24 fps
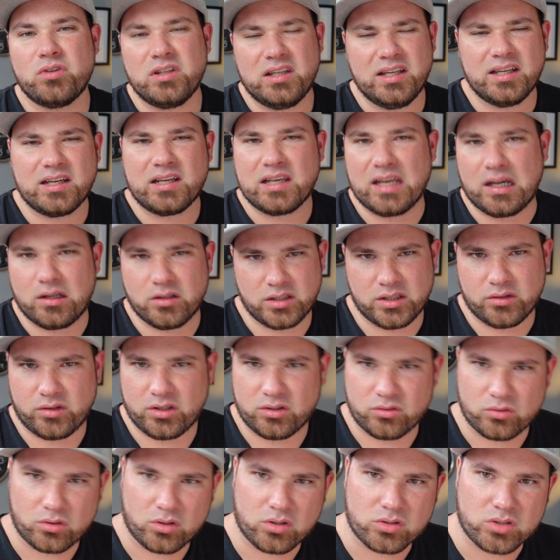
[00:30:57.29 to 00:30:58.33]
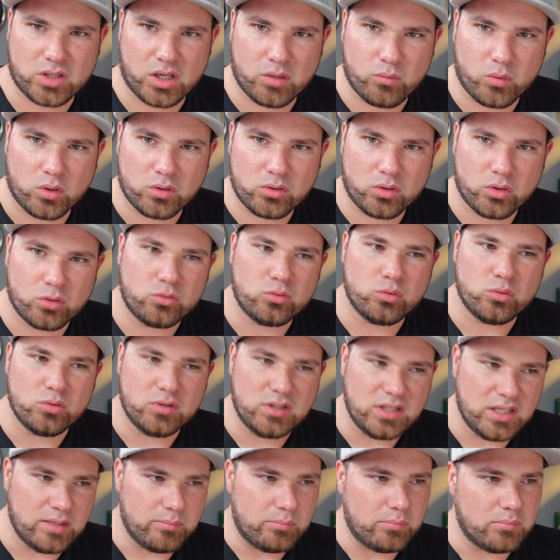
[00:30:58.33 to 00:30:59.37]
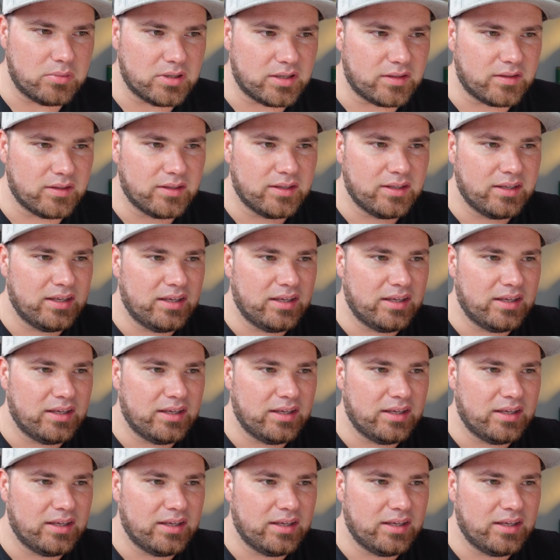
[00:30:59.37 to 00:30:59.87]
really a Cloudinary talk, so I won't go too deep, but